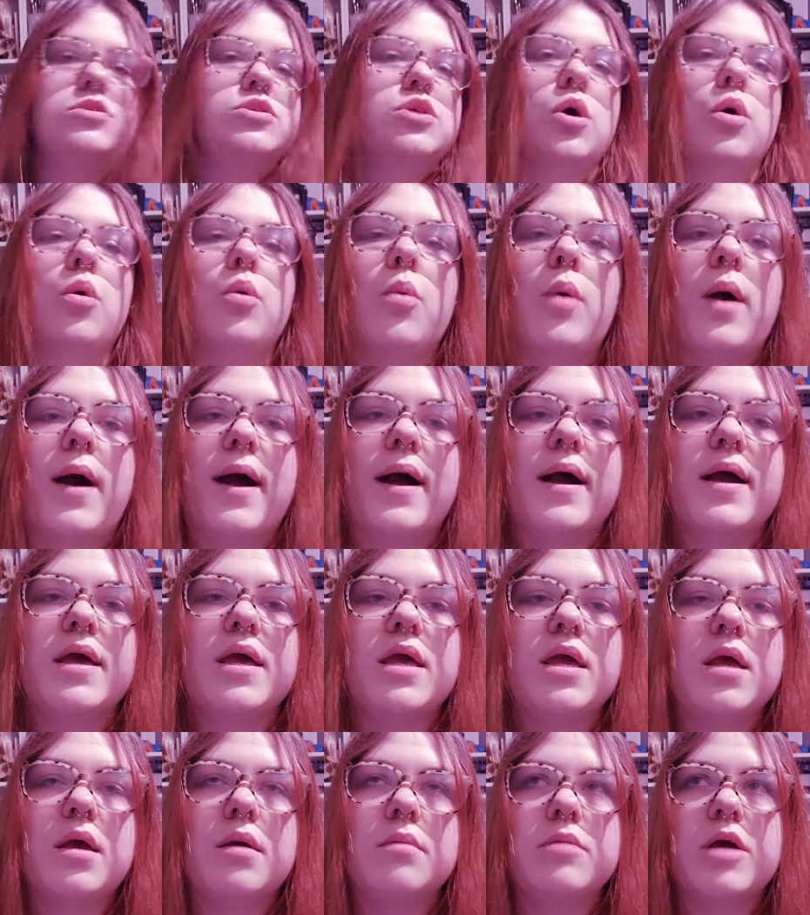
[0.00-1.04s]
So,
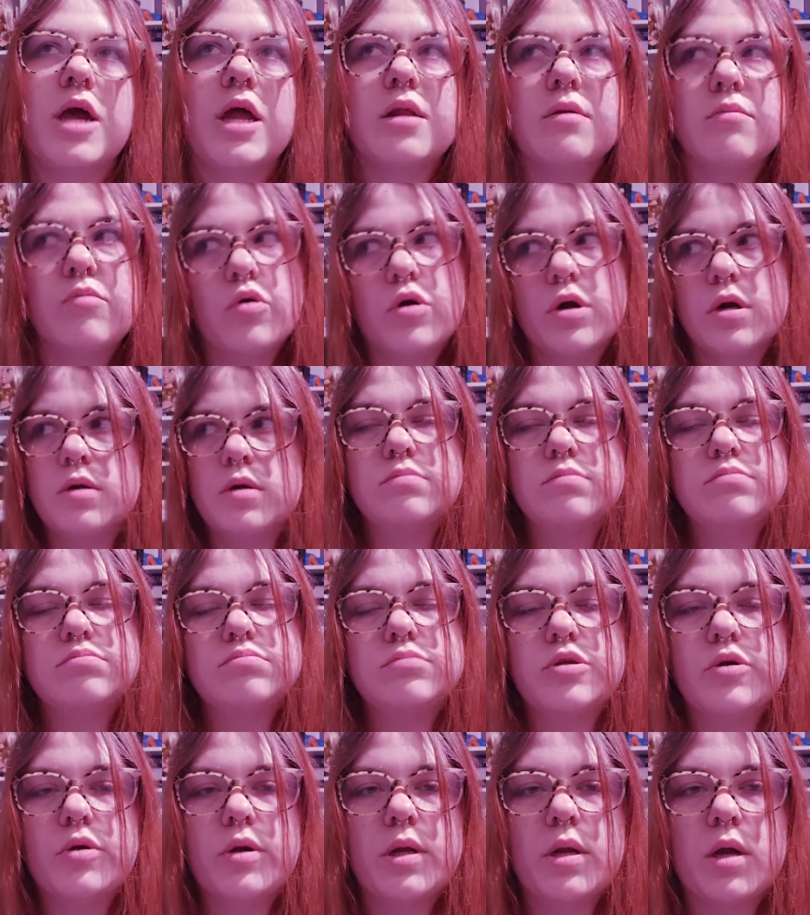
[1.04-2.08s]
I am kind of of
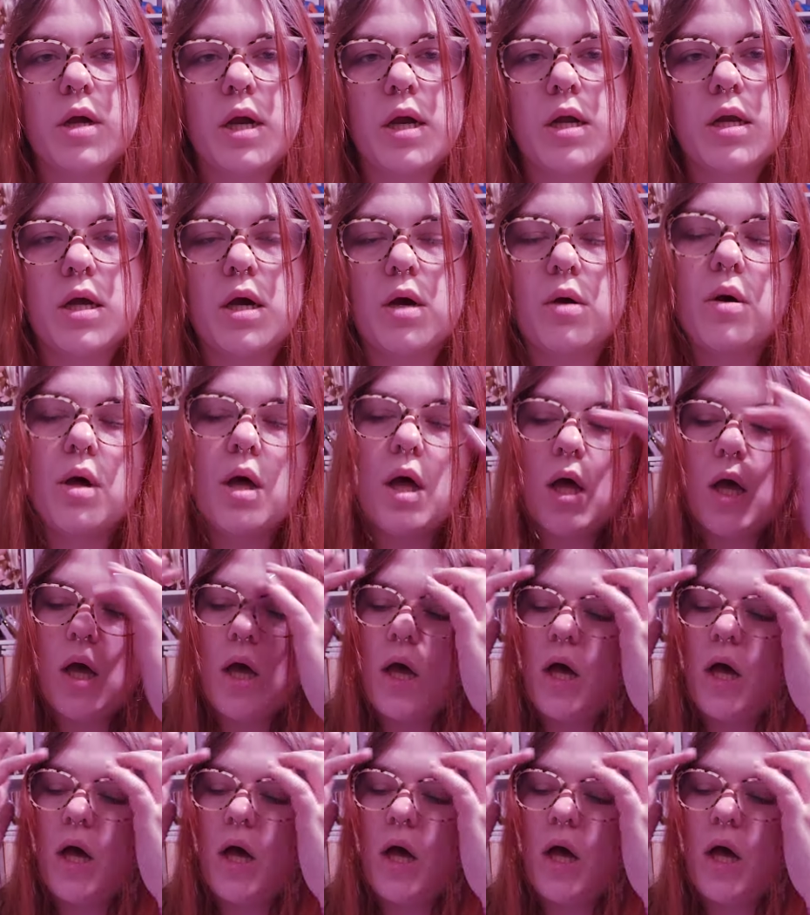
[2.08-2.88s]
doing your hair now.